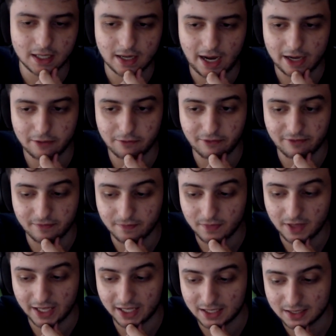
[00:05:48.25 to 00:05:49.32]
I've
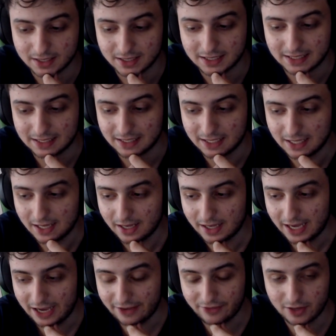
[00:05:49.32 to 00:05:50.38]
like
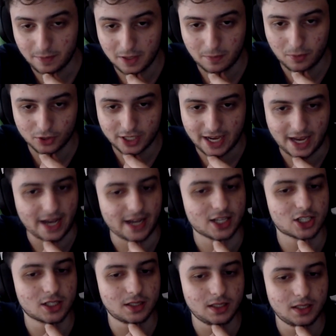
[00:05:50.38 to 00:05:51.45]
having people that
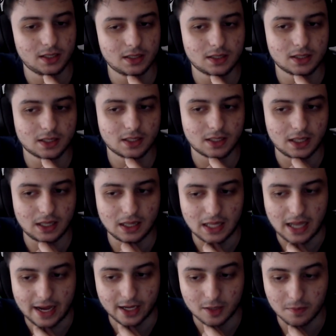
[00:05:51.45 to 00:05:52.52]
actually
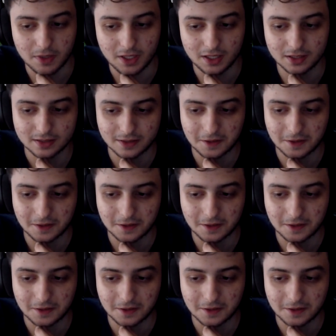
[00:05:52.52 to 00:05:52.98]
like me.